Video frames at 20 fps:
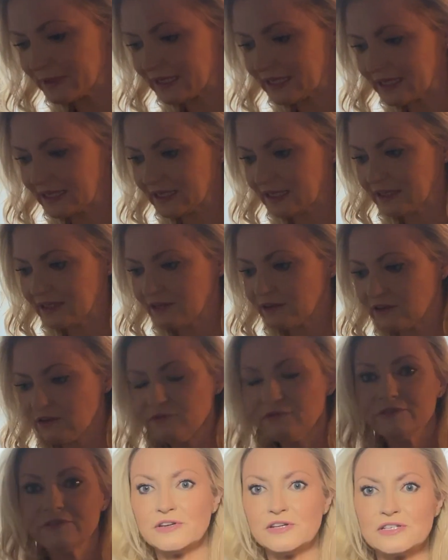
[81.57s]
key light on
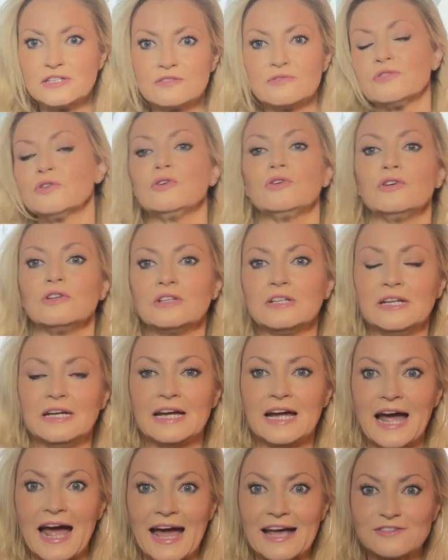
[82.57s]
first of all,
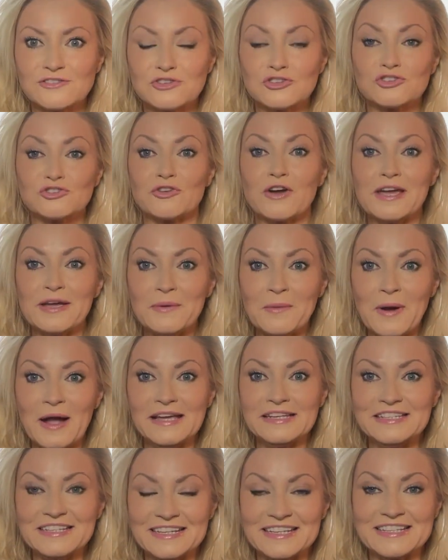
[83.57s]
and straight away
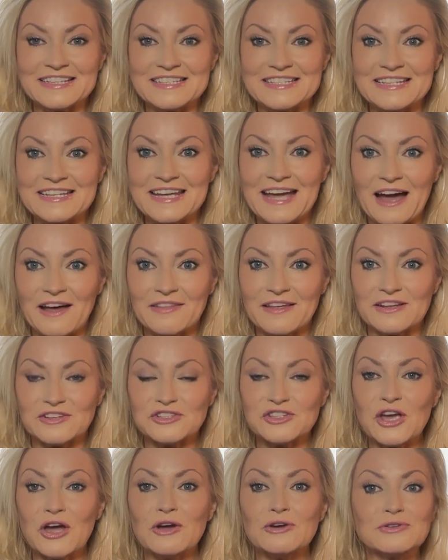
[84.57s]
you can see how that
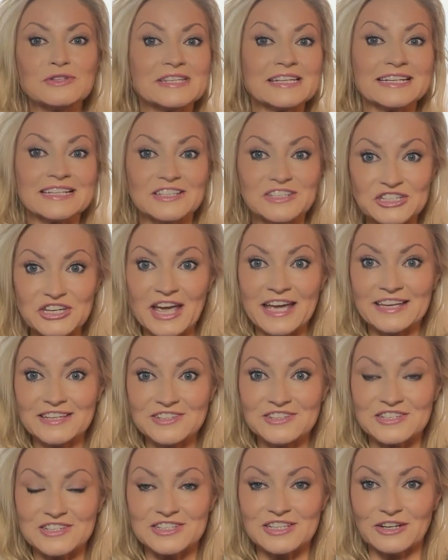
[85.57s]
totally
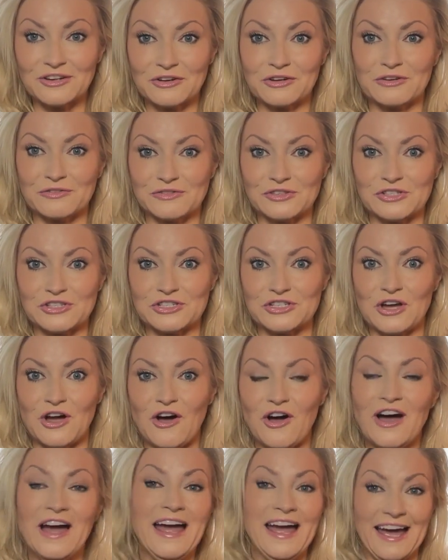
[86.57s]
changes the look of the
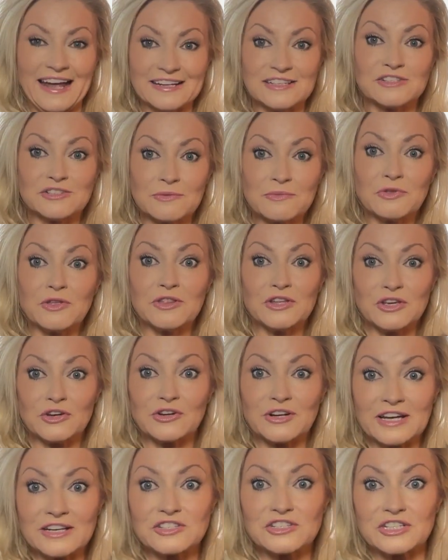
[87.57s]
shot, and it's something that you could
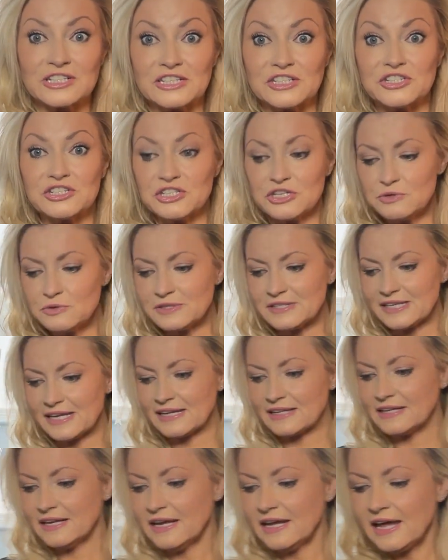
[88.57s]
actually shoot in.
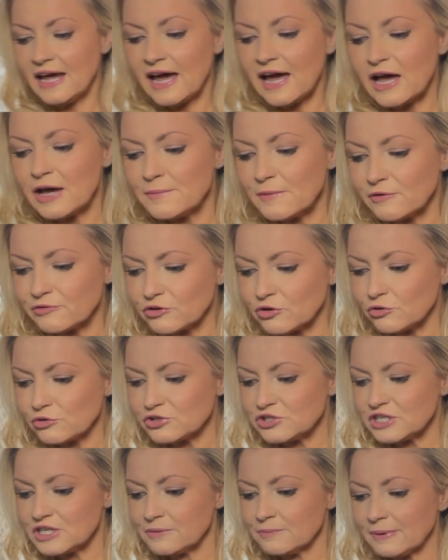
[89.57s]
Of course
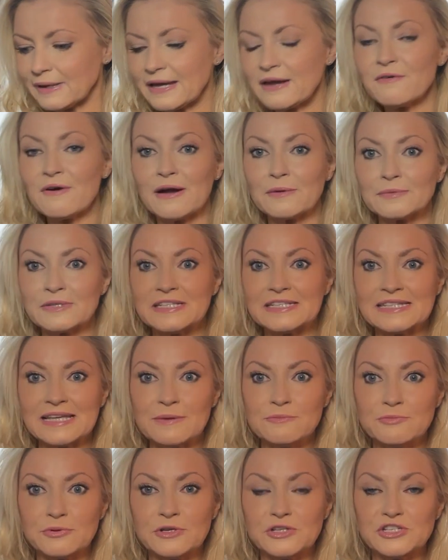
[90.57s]
you can play around with the
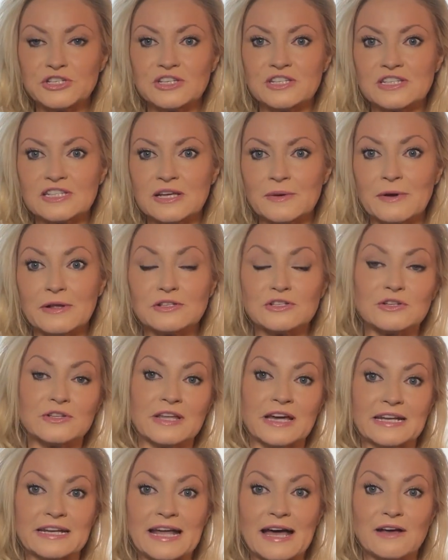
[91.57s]
temperatures, so I'll do
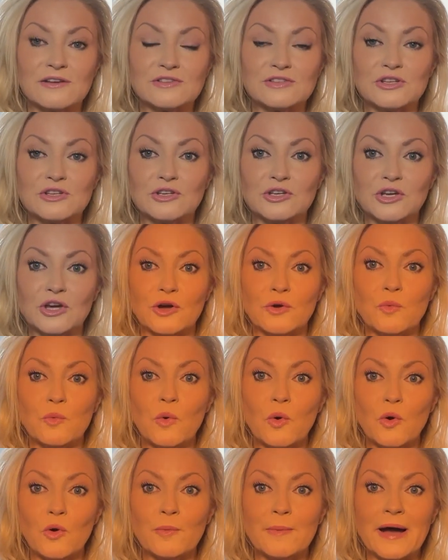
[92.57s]
that now. So you can go
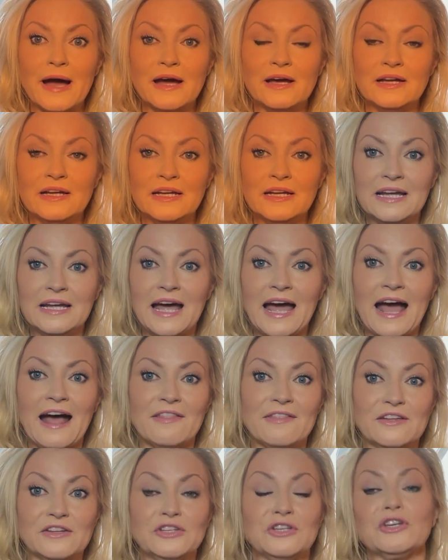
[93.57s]
warmer, and
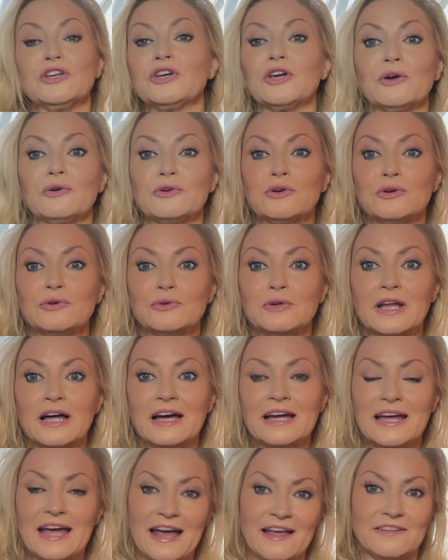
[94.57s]
then you can go cooler,
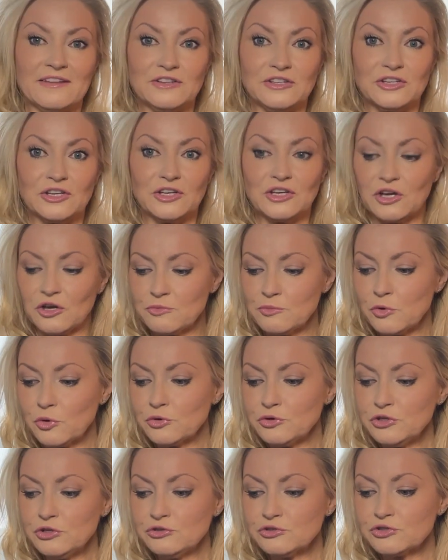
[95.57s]
and then you can go more
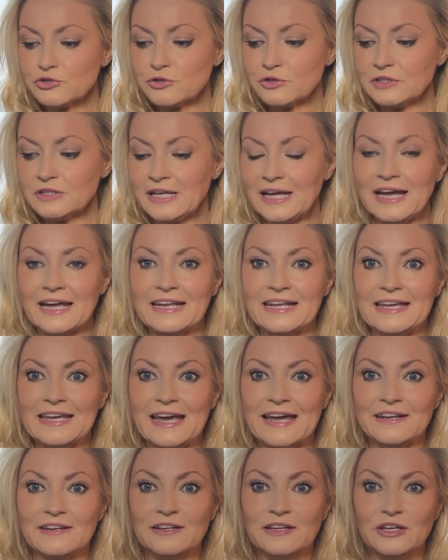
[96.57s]
neutral, and
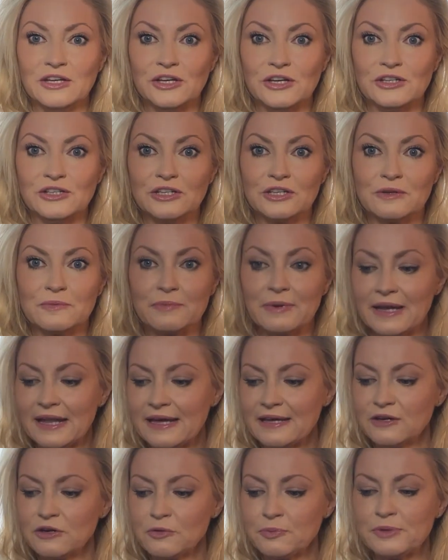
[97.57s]
again, you can play
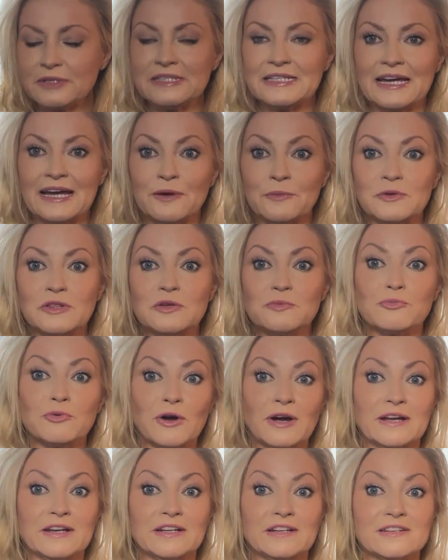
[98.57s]
up and down with the
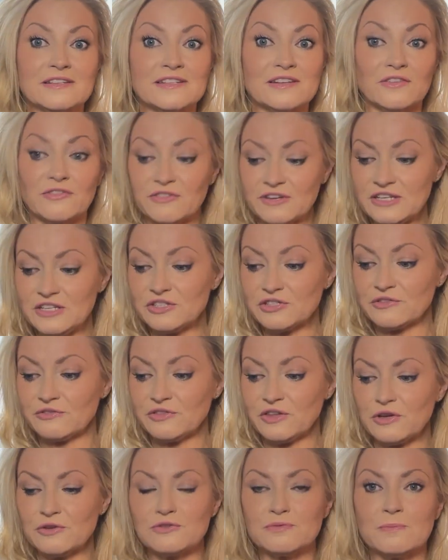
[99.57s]
brightness of each of
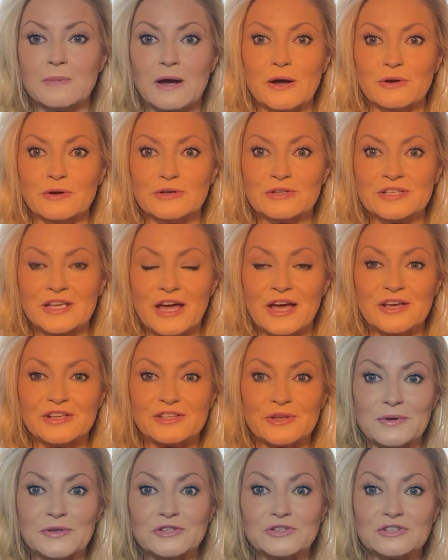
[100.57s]
those modes. So
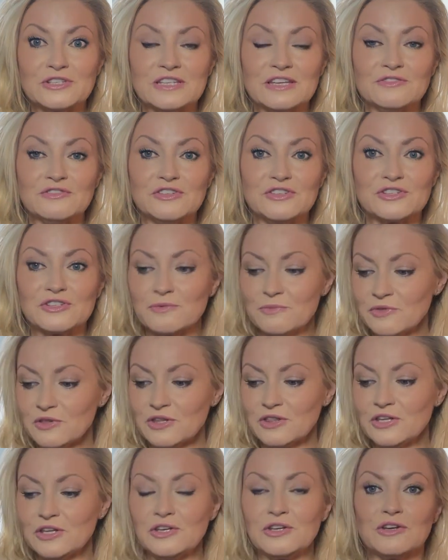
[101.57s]
it just gives you something
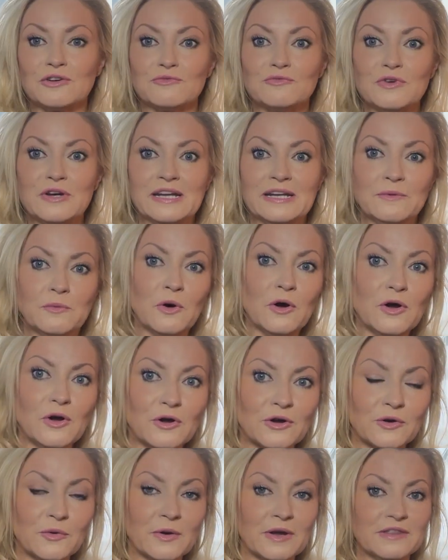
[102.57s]
that you can really
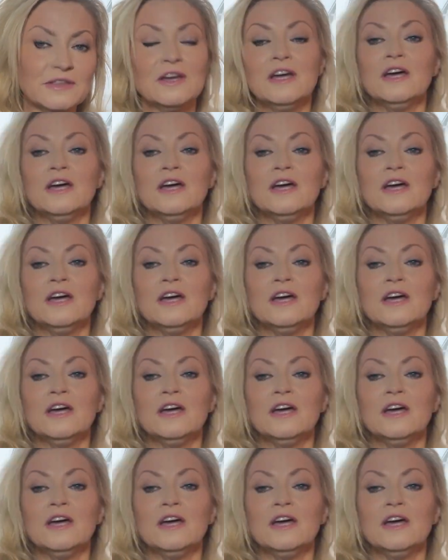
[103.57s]
work with.